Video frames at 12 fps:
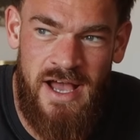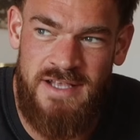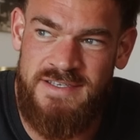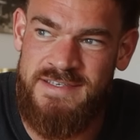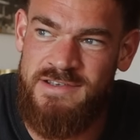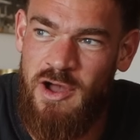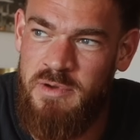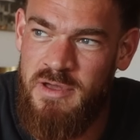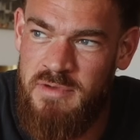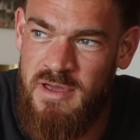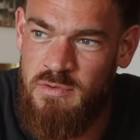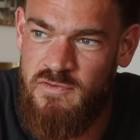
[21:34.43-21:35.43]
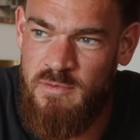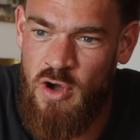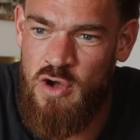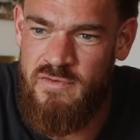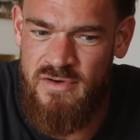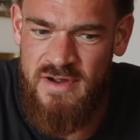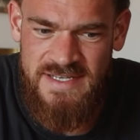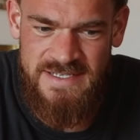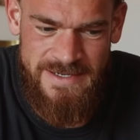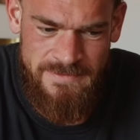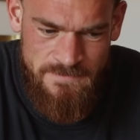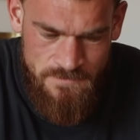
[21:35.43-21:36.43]
and stopping people from
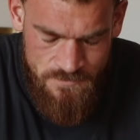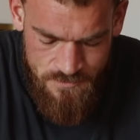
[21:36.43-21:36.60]
overeating.